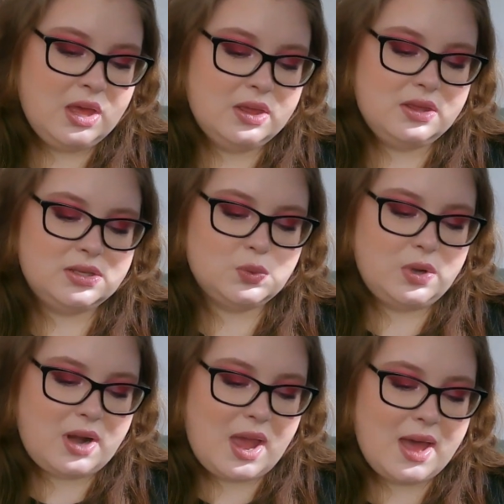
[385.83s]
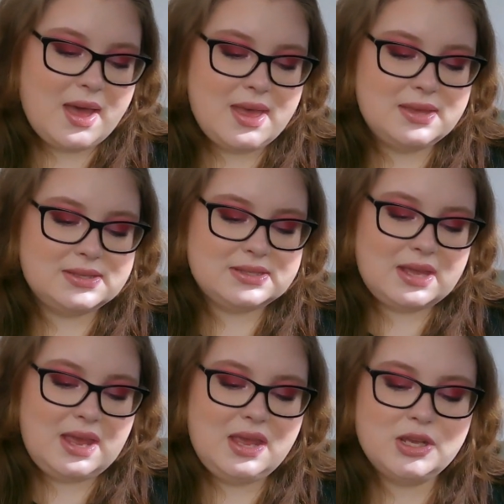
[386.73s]
This one has
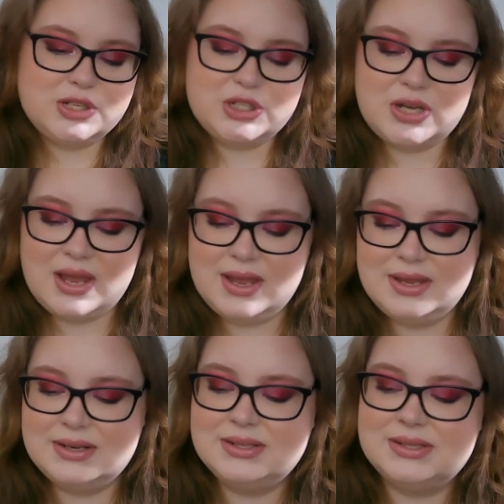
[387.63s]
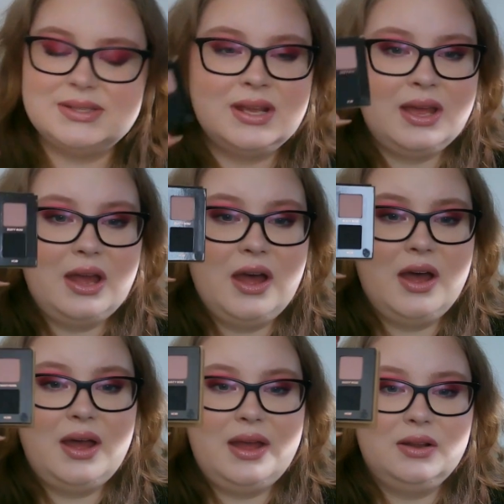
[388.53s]
8 shades
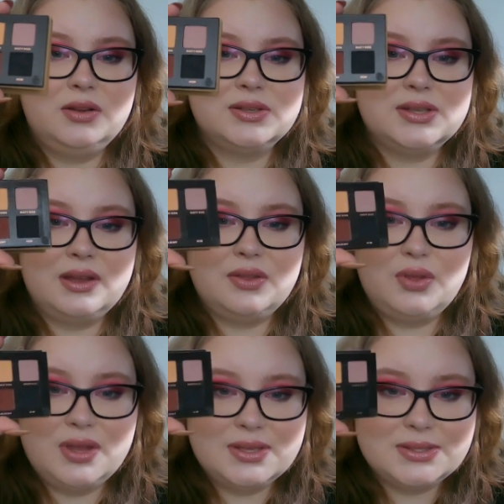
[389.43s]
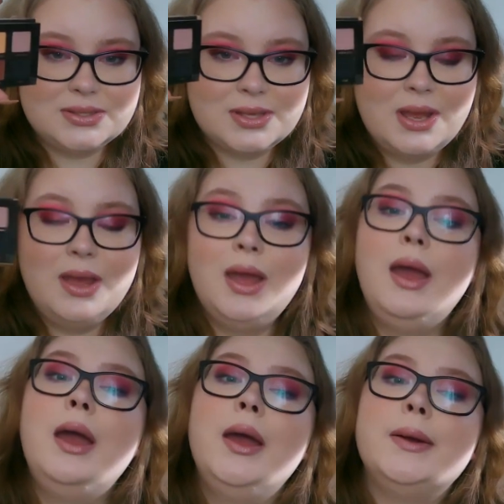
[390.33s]
and looks like this.
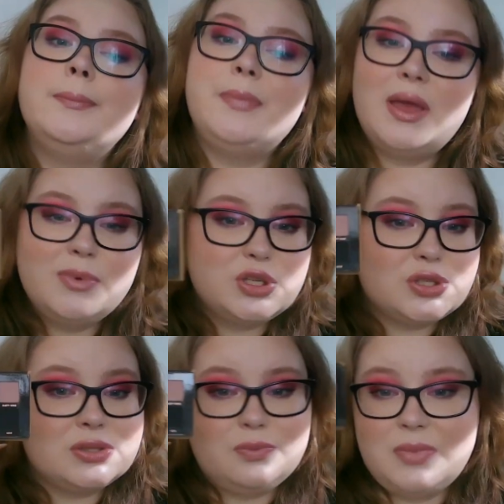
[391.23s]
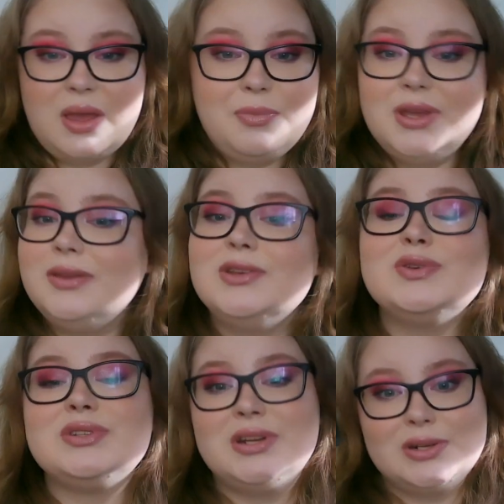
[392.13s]
Maybe
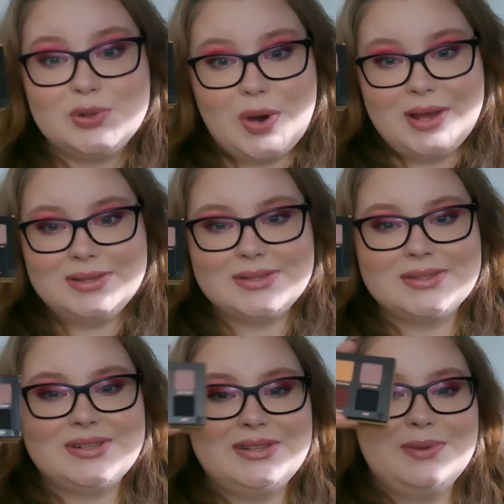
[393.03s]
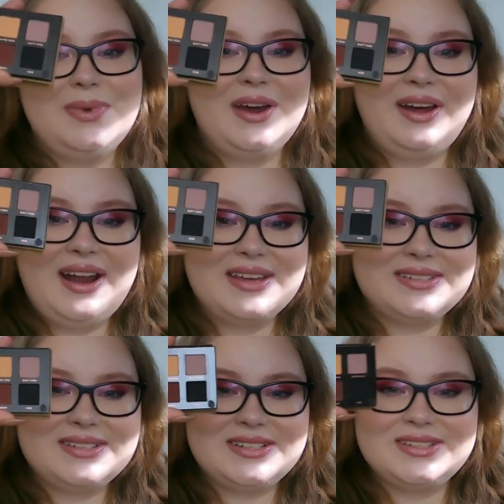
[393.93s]
used it twice, to be
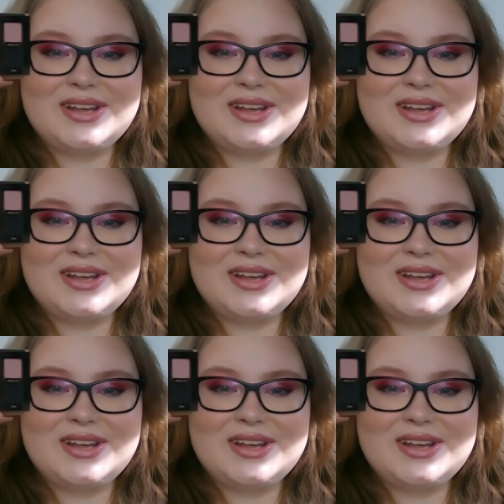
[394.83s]
honest.